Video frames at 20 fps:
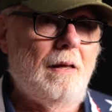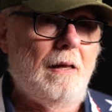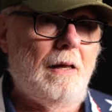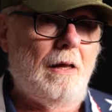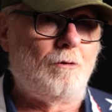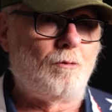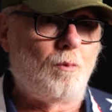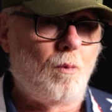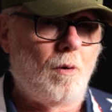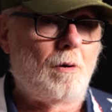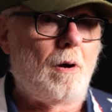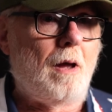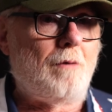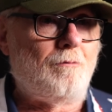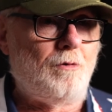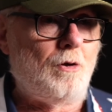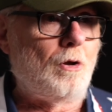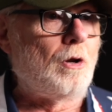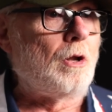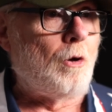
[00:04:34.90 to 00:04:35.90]
it's where I
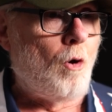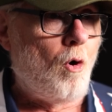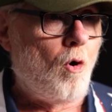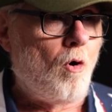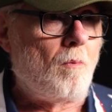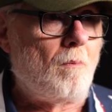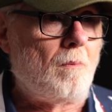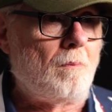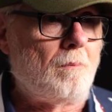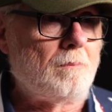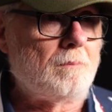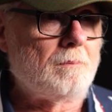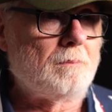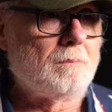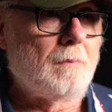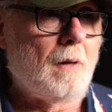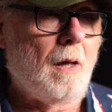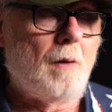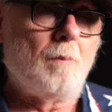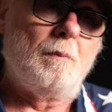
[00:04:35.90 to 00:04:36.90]
feel at home.
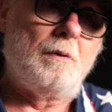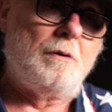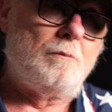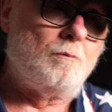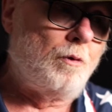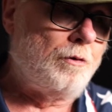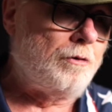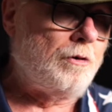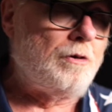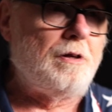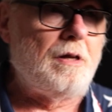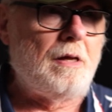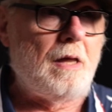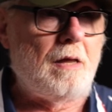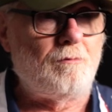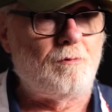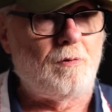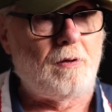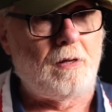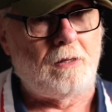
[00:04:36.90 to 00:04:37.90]
I'm with the
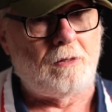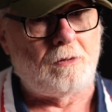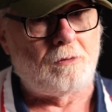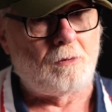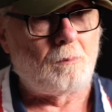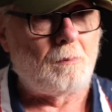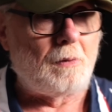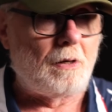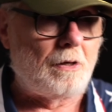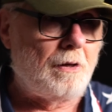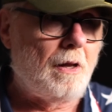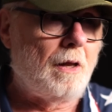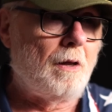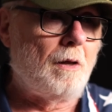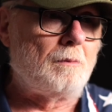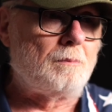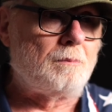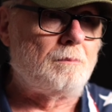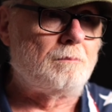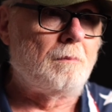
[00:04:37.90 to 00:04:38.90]
DAV and
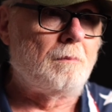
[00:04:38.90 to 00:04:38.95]
the